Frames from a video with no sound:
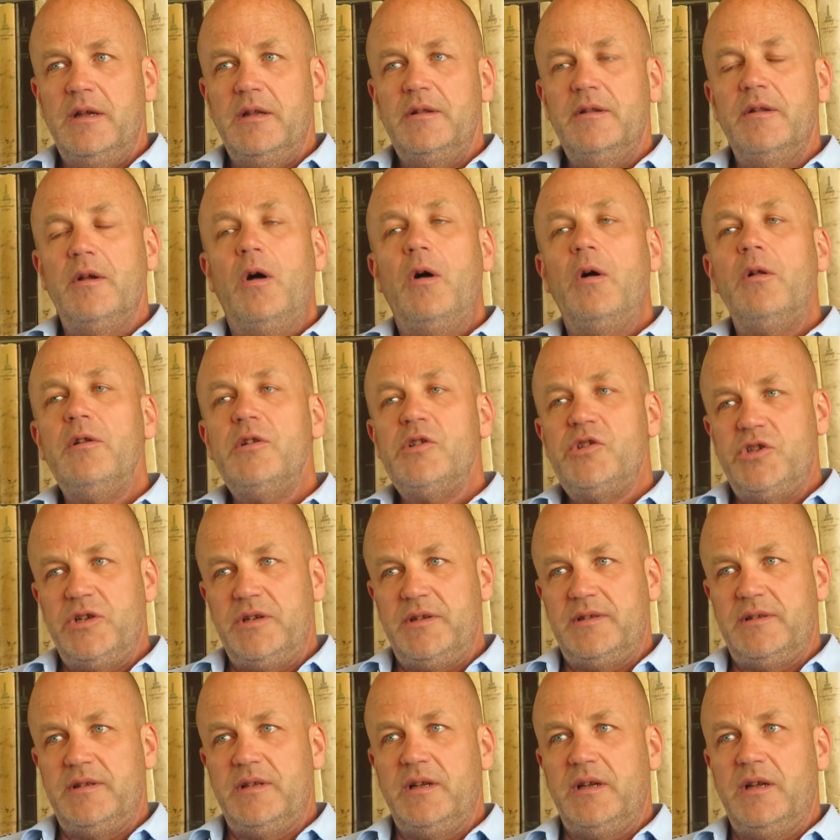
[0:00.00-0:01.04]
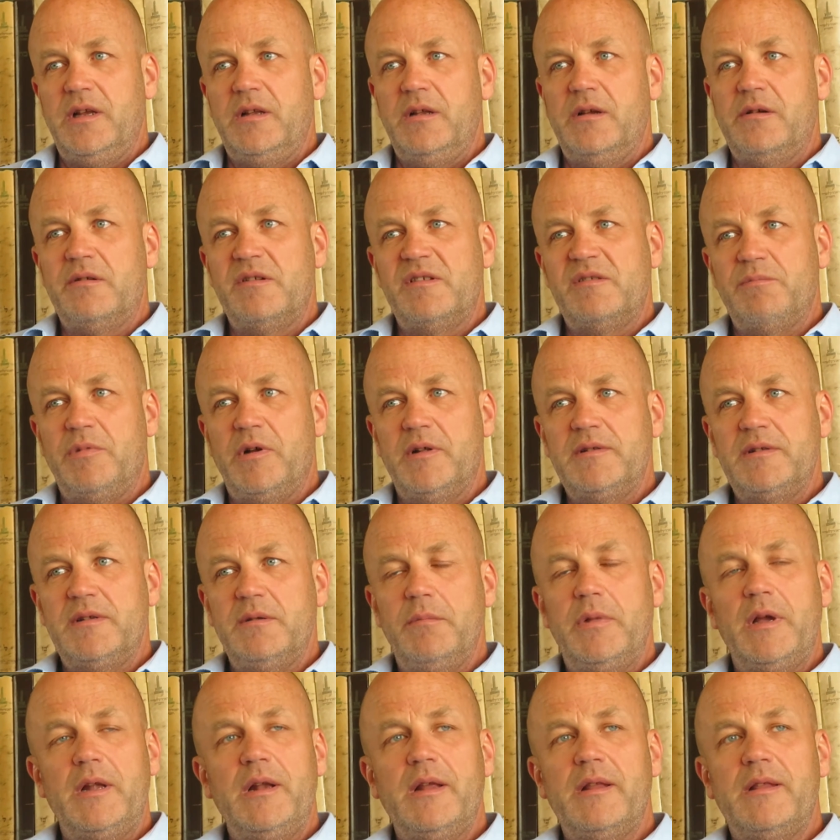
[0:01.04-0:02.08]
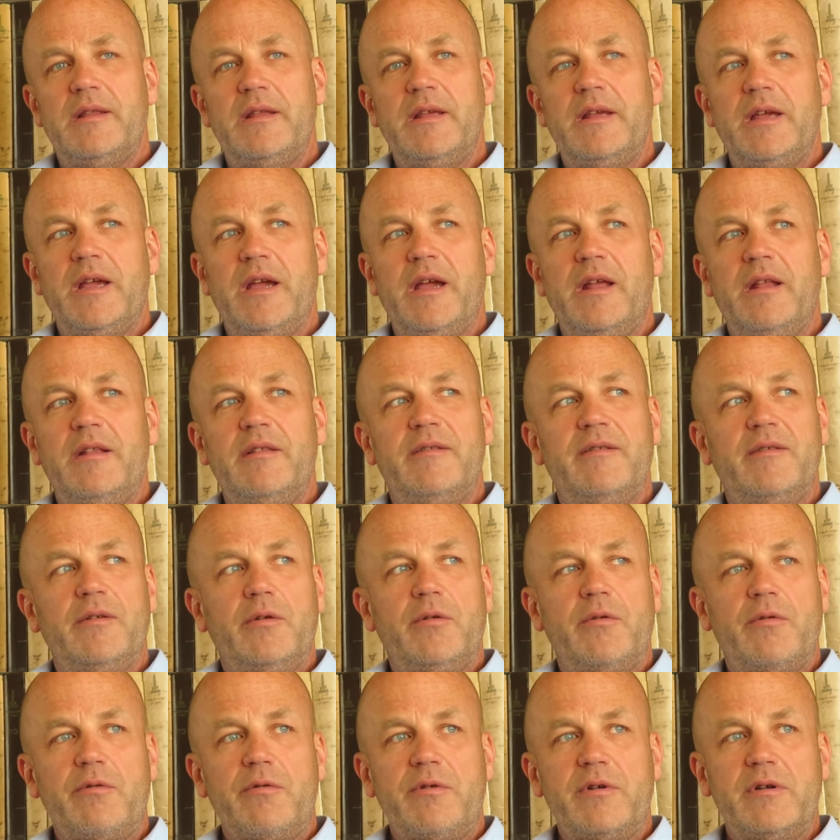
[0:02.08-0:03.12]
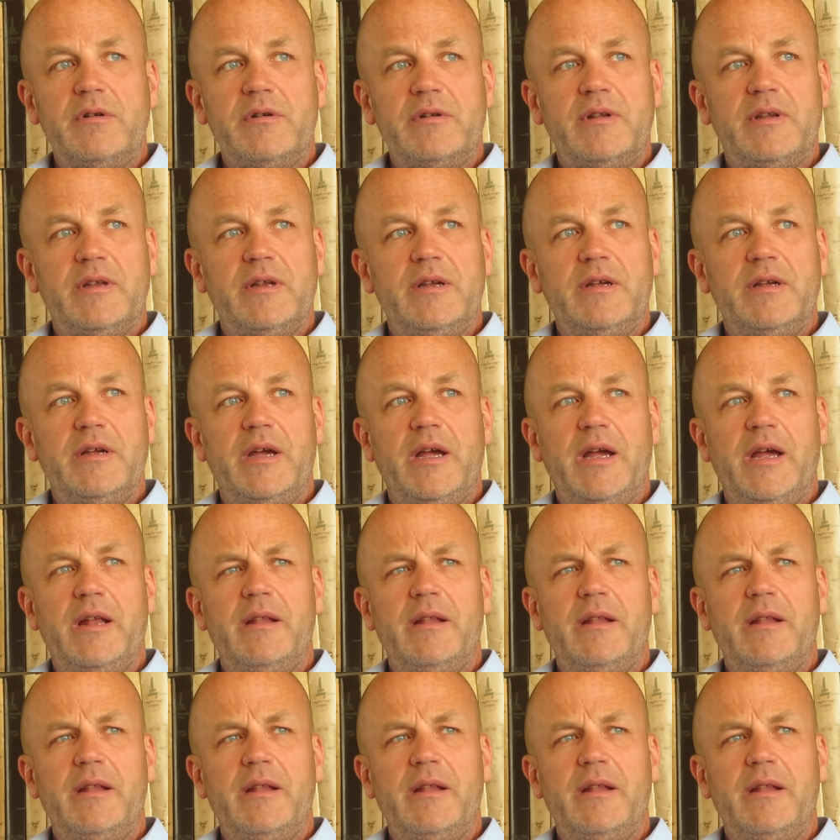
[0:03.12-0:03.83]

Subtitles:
The whole logistic and the responsibility and security